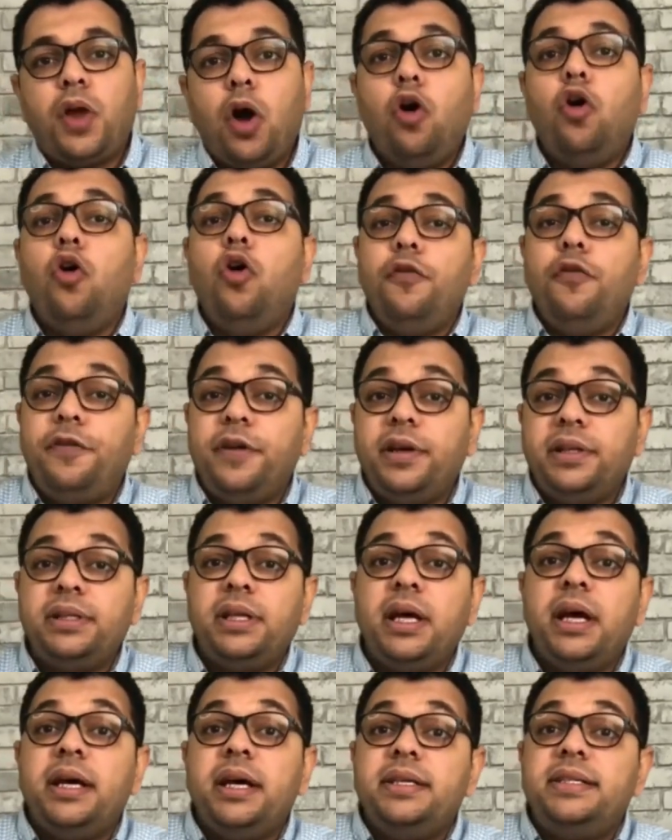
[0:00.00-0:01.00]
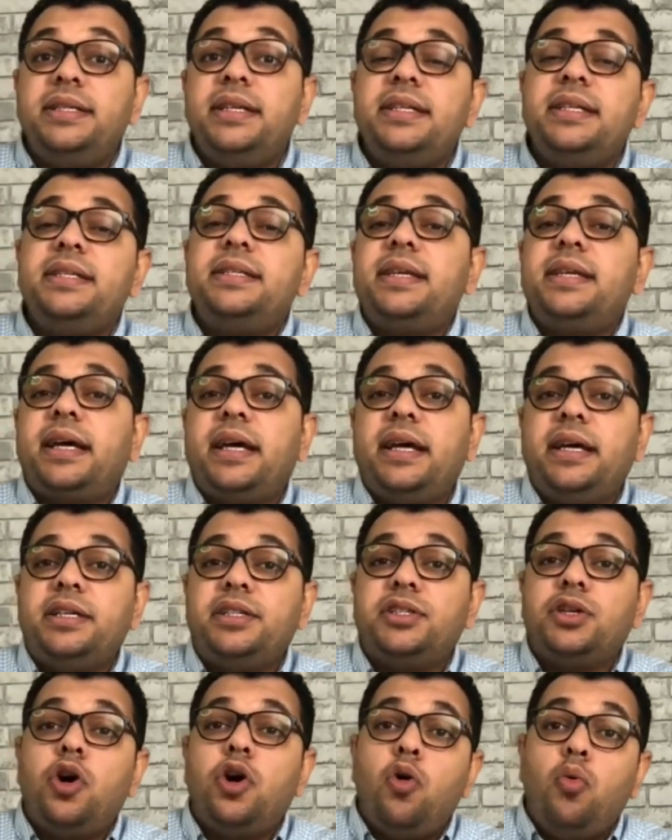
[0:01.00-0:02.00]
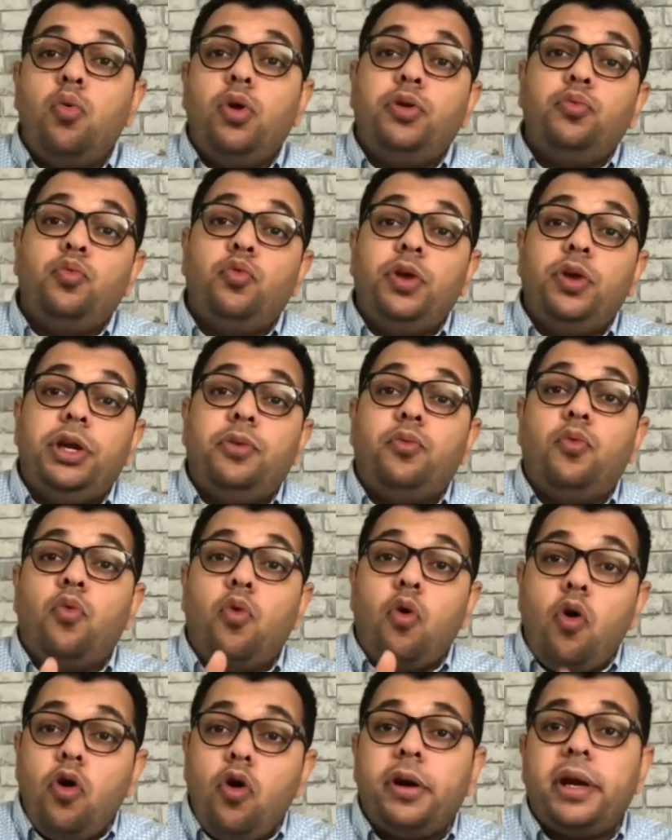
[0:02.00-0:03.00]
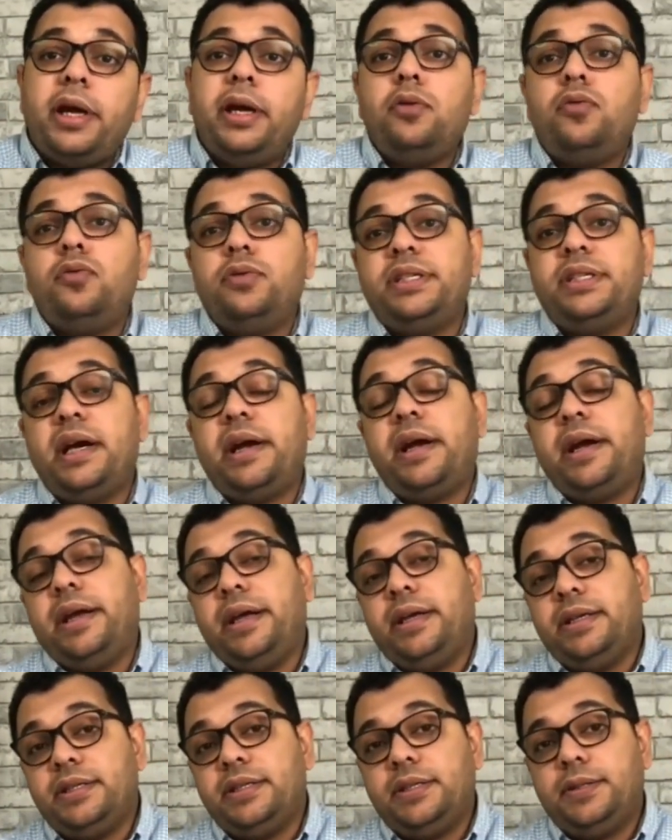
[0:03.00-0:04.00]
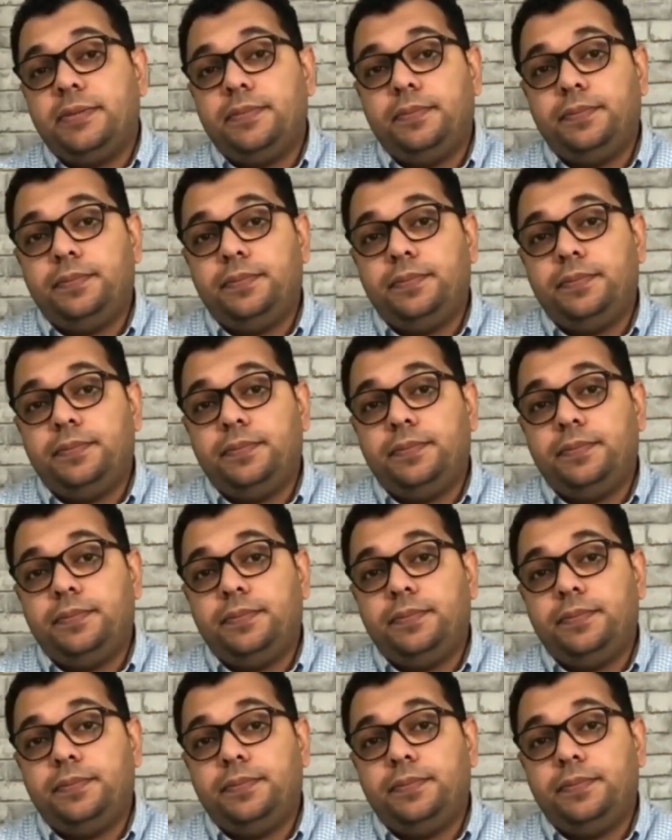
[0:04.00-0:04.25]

Often, this is the case when we working with arrays.